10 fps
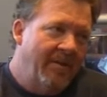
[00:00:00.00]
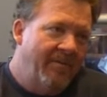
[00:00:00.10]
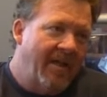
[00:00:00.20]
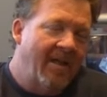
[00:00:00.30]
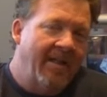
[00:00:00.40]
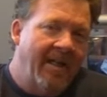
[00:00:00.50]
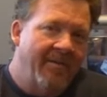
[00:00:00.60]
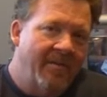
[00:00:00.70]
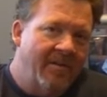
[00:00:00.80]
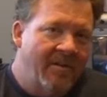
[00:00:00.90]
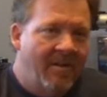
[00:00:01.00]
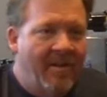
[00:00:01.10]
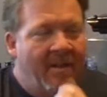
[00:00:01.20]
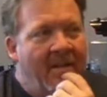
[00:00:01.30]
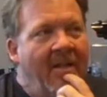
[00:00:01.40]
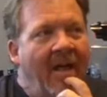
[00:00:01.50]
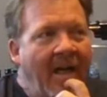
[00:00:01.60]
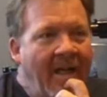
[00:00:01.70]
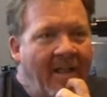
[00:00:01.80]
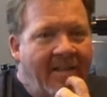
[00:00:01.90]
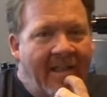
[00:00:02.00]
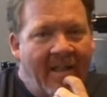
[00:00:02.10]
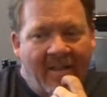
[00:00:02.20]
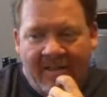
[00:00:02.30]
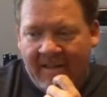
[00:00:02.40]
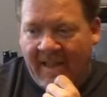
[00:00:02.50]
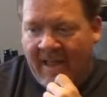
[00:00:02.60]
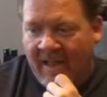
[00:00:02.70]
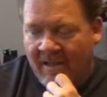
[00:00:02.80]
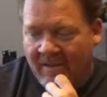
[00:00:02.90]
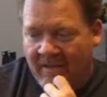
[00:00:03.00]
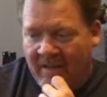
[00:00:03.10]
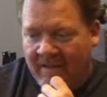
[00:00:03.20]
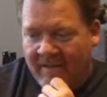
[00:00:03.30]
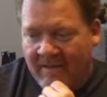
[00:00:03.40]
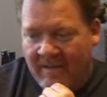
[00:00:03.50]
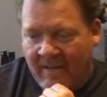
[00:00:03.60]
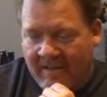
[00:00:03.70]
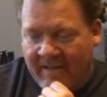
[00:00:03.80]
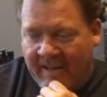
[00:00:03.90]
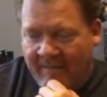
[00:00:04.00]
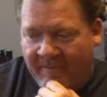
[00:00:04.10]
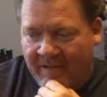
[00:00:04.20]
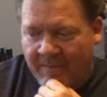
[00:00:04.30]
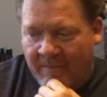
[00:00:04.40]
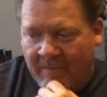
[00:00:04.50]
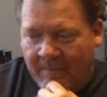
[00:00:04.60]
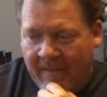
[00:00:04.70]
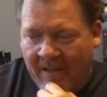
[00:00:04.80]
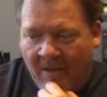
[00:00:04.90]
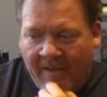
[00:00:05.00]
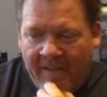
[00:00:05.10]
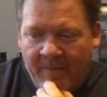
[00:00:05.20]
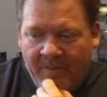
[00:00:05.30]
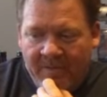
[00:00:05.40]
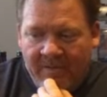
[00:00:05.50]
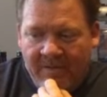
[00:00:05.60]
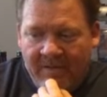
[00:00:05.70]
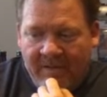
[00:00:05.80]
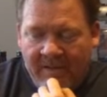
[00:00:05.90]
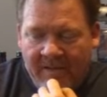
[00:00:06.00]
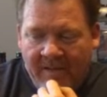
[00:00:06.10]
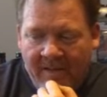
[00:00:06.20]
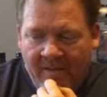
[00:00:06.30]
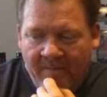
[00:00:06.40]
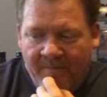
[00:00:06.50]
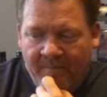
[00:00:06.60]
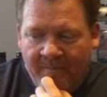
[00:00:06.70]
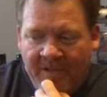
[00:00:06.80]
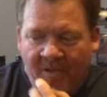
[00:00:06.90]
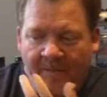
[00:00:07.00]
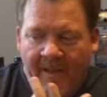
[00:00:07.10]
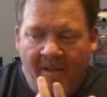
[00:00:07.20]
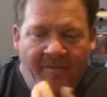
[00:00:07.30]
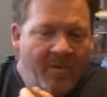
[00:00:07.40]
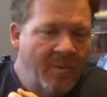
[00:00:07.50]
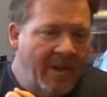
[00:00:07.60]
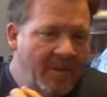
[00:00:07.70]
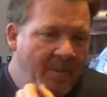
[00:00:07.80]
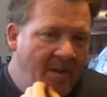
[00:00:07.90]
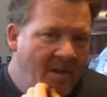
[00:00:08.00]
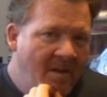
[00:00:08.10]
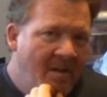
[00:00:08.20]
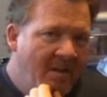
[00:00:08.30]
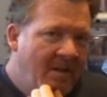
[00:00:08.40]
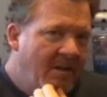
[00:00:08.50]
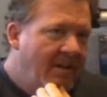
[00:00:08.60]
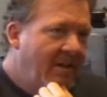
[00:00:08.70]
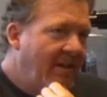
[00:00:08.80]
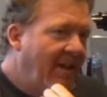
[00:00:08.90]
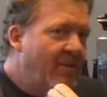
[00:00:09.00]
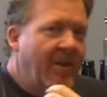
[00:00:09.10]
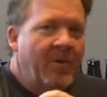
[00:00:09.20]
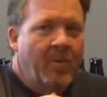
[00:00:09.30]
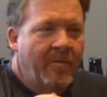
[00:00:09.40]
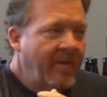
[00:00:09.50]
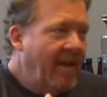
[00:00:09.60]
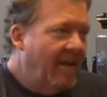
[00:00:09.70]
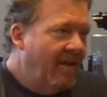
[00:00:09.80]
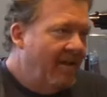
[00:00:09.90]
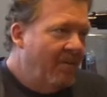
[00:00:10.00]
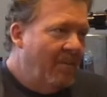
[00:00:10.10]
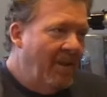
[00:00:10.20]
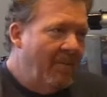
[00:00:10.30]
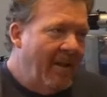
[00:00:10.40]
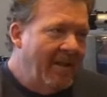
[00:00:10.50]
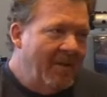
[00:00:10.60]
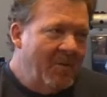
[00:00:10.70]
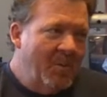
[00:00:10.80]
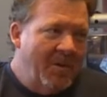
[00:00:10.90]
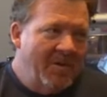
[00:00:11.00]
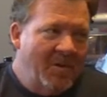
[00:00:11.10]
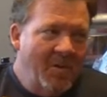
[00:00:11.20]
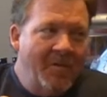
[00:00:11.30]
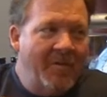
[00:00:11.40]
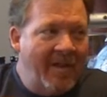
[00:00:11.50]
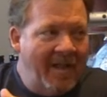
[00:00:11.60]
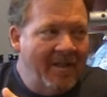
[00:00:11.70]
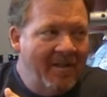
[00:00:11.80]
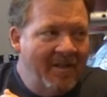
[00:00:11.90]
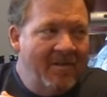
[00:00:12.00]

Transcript: We finally have a highly talented guy on staff that's been making our labels, and he's only been here a few weeks, but he's a big Tool fan, and he made this one. So look for that.